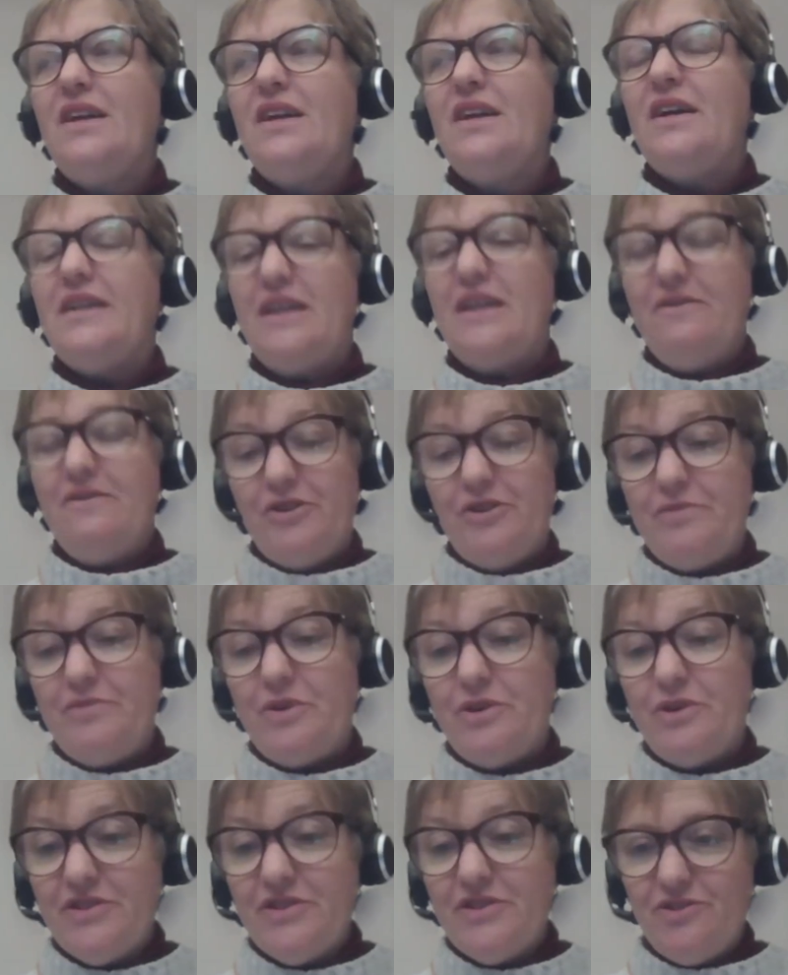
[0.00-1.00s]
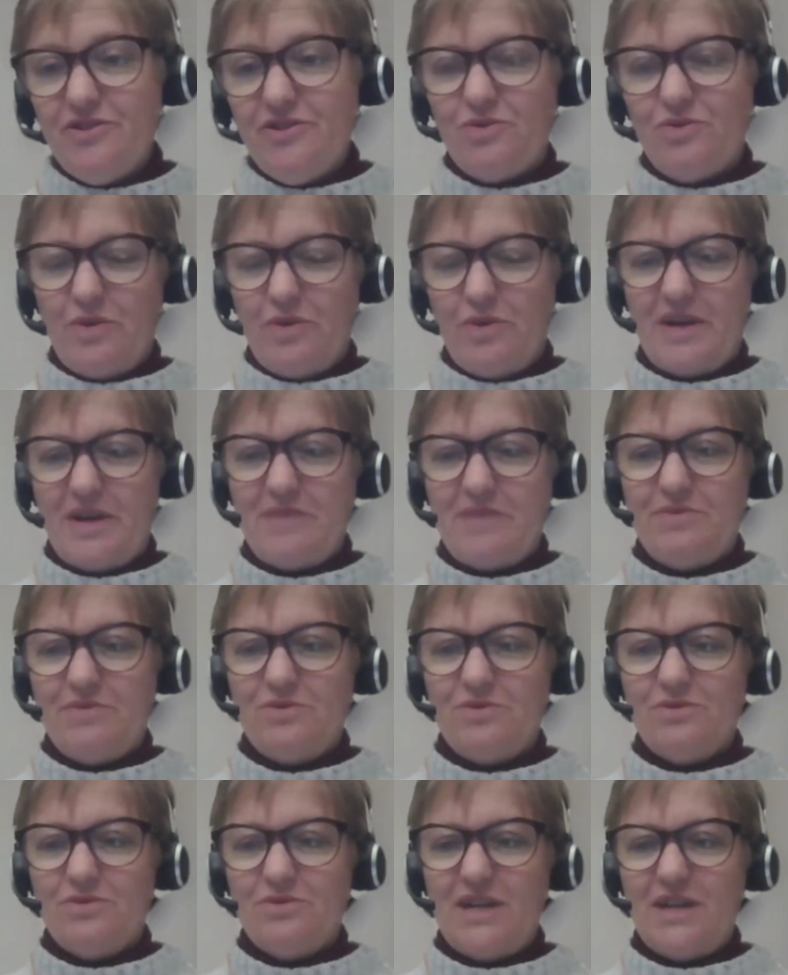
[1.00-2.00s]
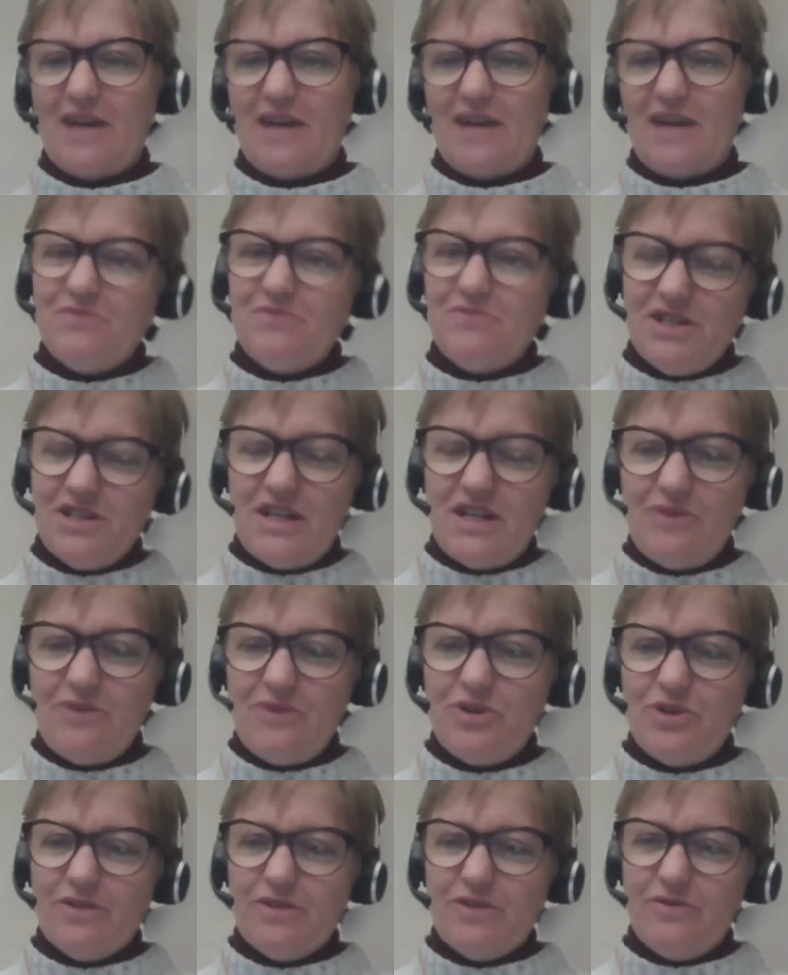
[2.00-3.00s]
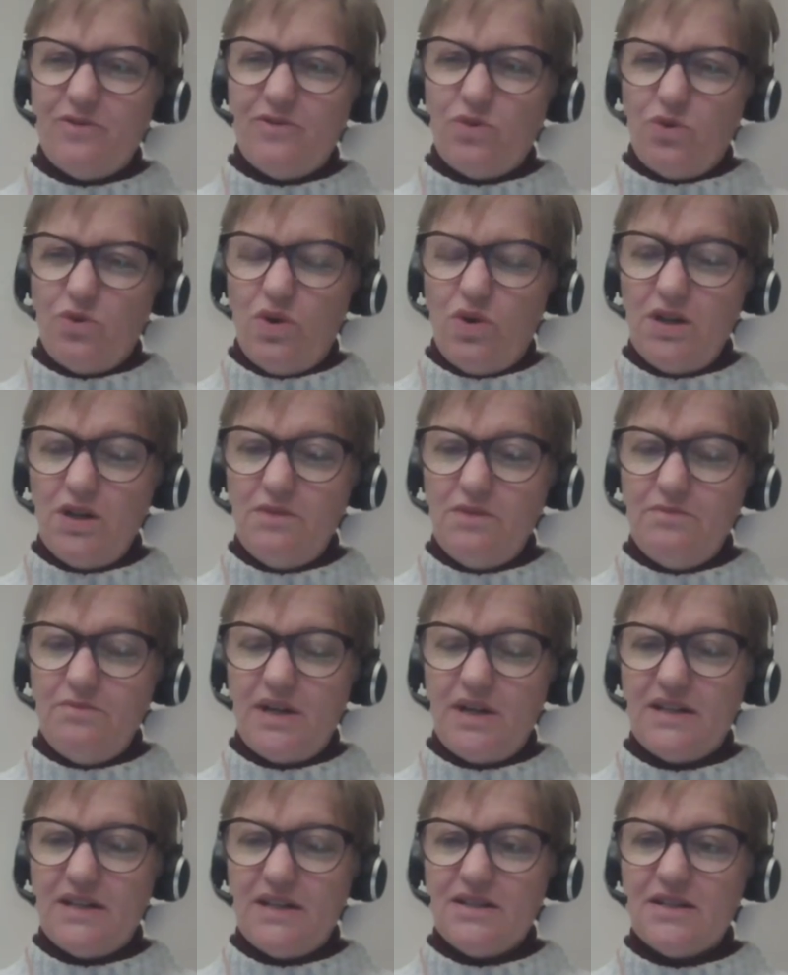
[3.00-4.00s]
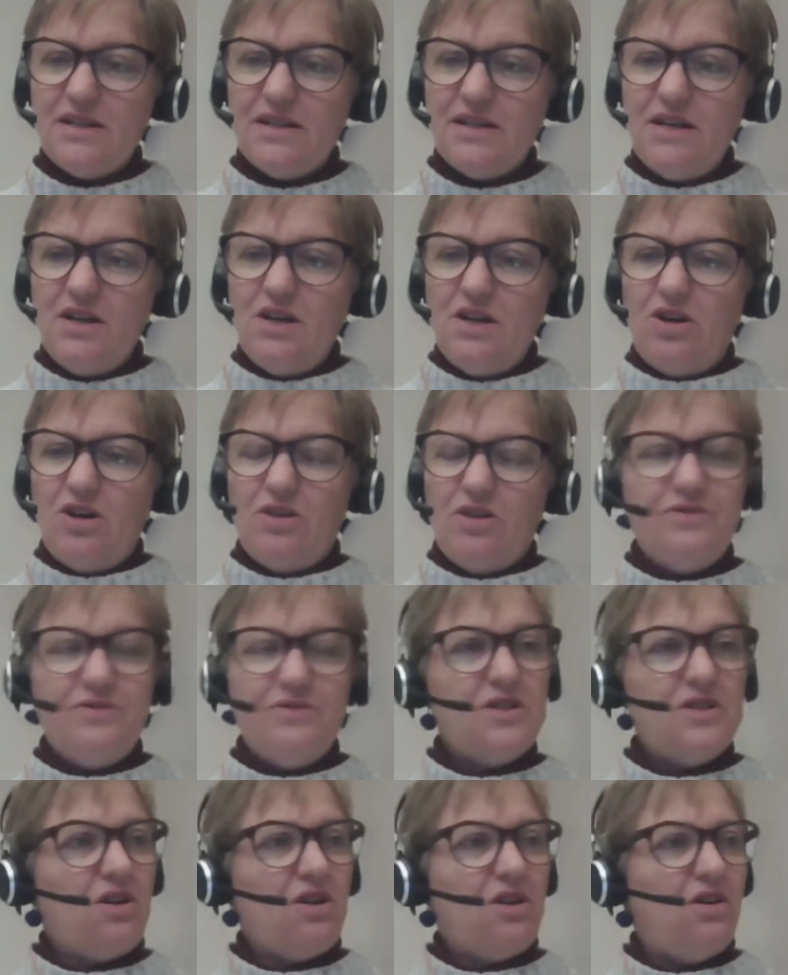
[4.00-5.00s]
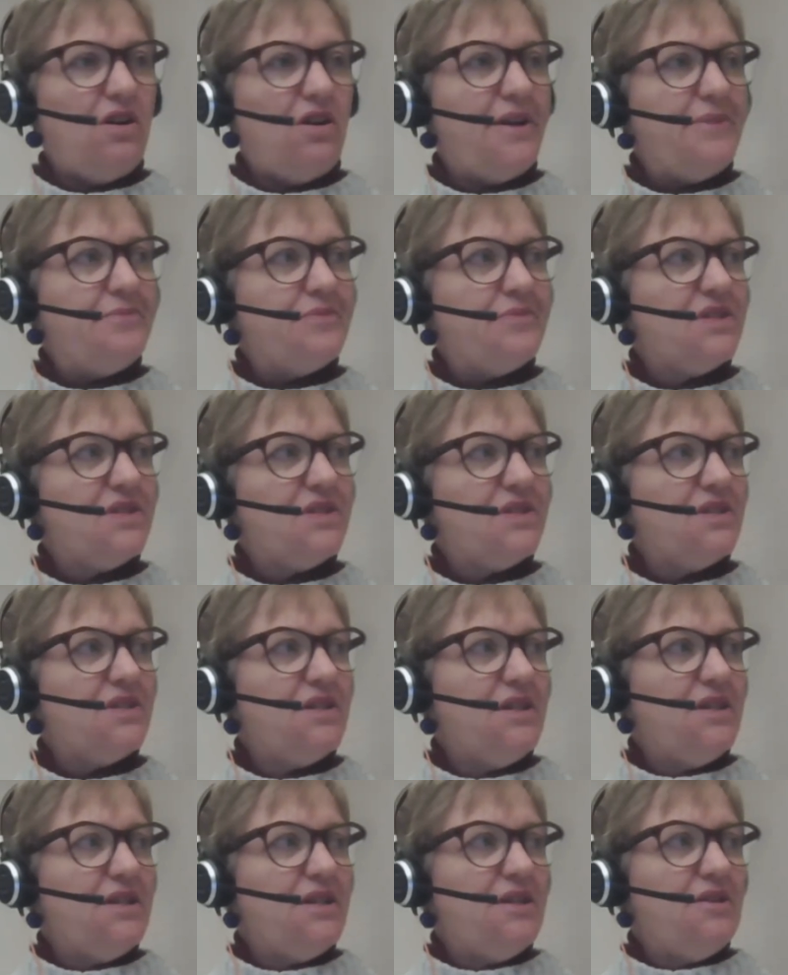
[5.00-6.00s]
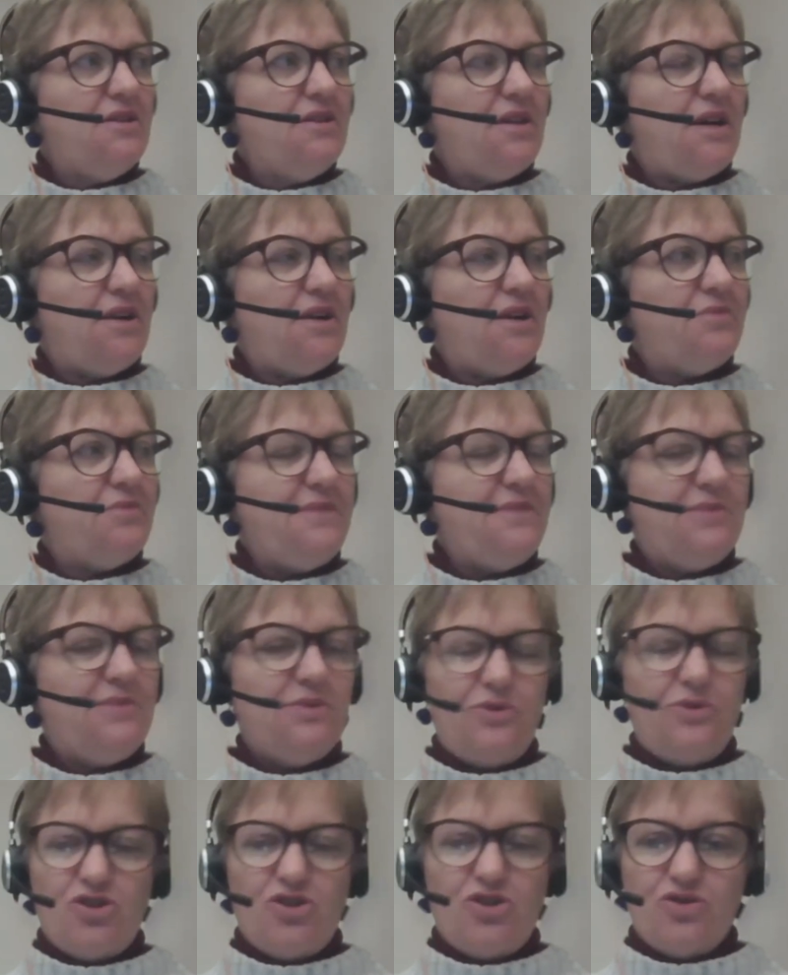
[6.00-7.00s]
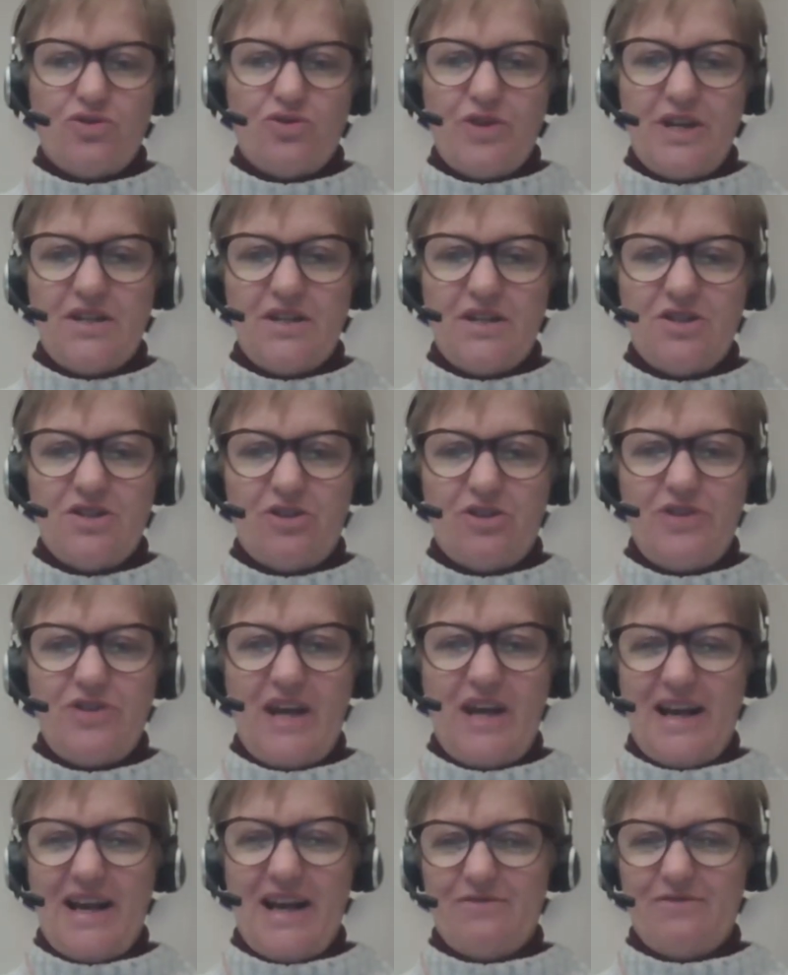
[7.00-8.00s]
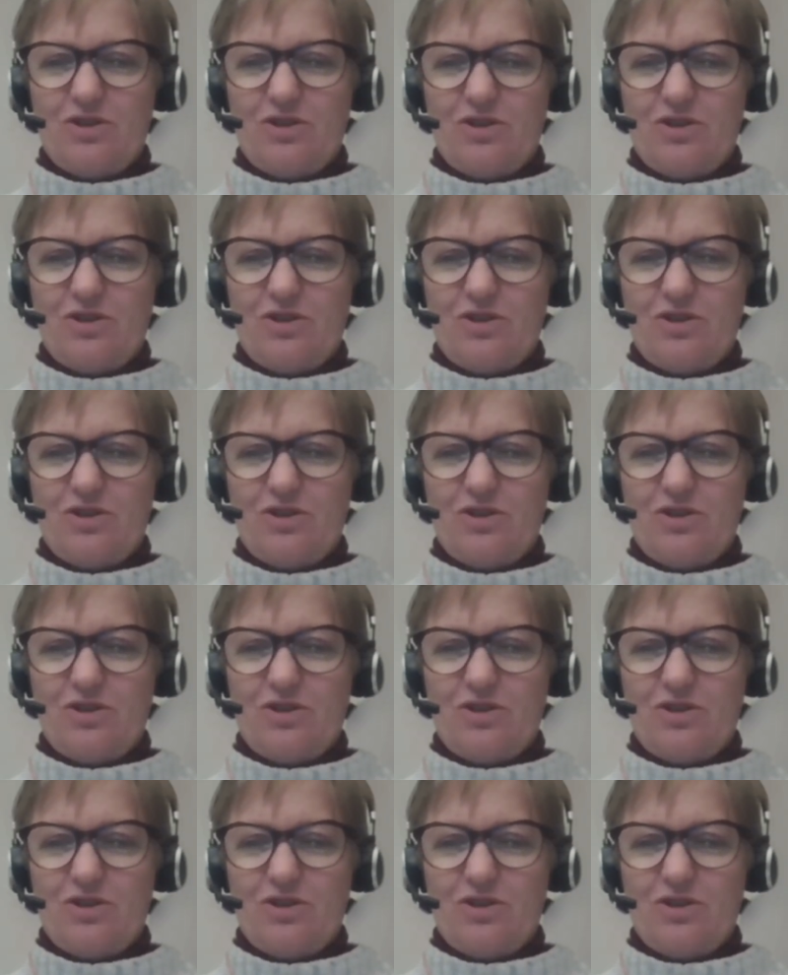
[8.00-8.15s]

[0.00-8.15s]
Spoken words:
Again, very personal what people come to the network for, but oftentimes people who join don't have a